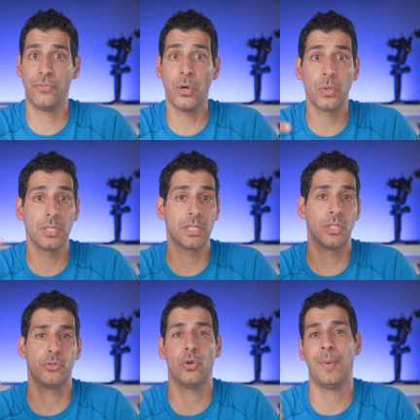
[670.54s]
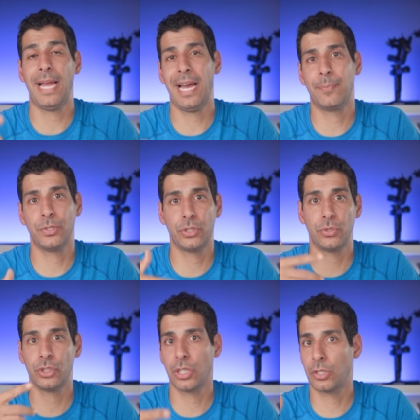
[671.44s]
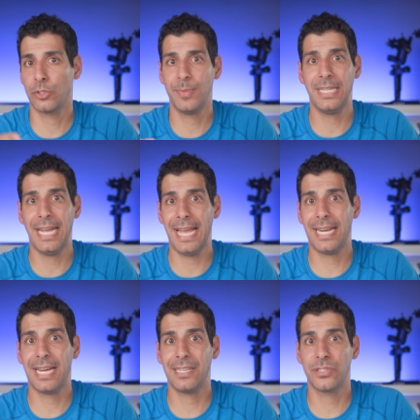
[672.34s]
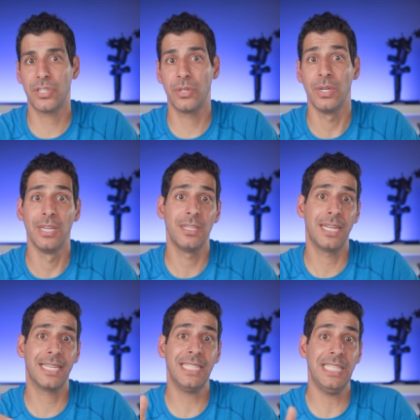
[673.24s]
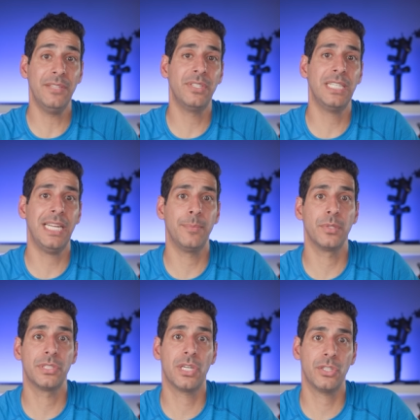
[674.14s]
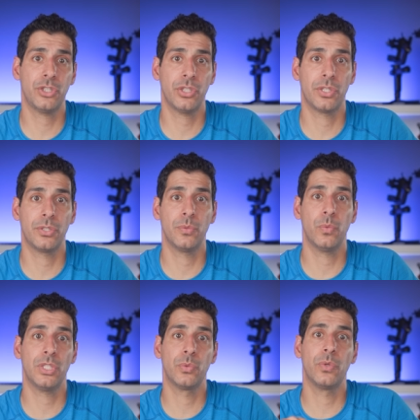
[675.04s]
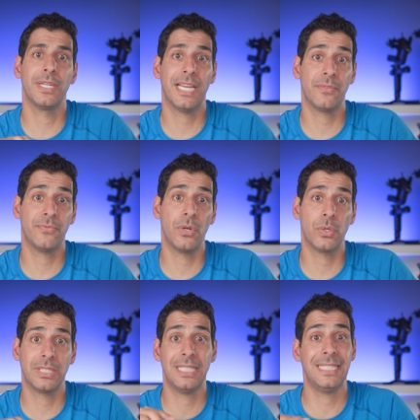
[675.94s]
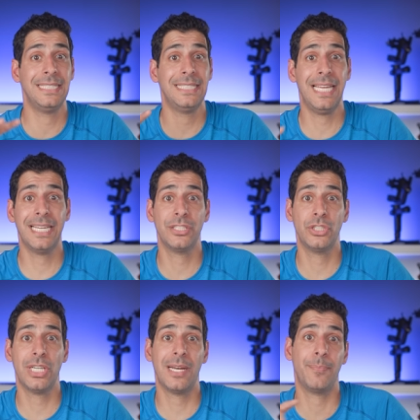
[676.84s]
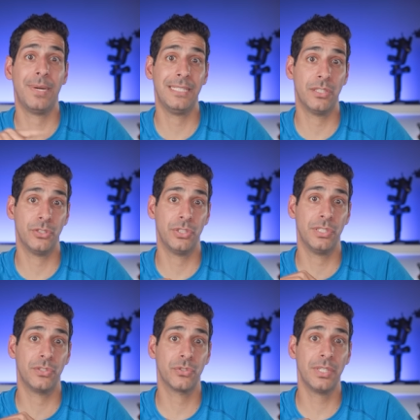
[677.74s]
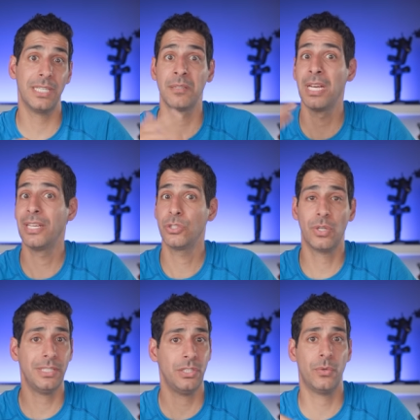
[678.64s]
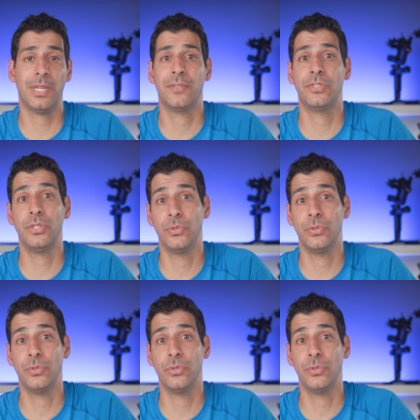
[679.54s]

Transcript: focus, control my aperture, shutter speed, and ISO, and I can even enable touch shutter, which will get focus and then take a shot by touching the screen, so I don't have to